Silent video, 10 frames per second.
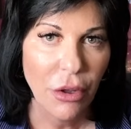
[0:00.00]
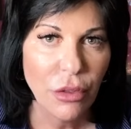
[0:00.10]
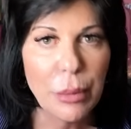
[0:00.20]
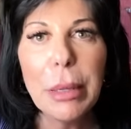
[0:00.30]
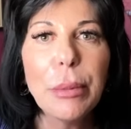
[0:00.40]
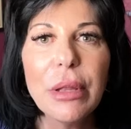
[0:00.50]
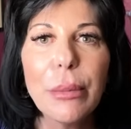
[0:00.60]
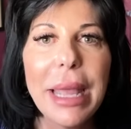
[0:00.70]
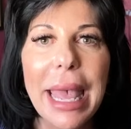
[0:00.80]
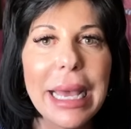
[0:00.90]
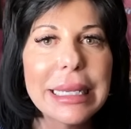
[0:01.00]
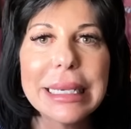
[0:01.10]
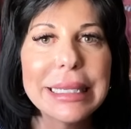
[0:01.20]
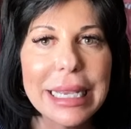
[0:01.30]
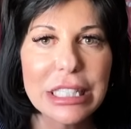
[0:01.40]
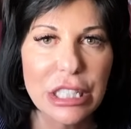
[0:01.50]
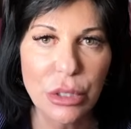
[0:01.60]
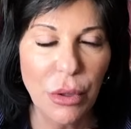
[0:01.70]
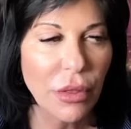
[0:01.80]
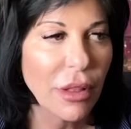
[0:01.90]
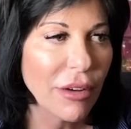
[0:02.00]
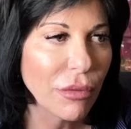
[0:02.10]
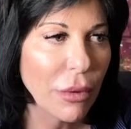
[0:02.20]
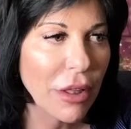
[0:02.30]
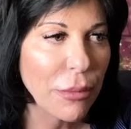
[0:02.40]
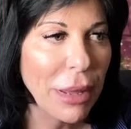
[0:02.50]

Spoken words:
The people that we had connections with love with.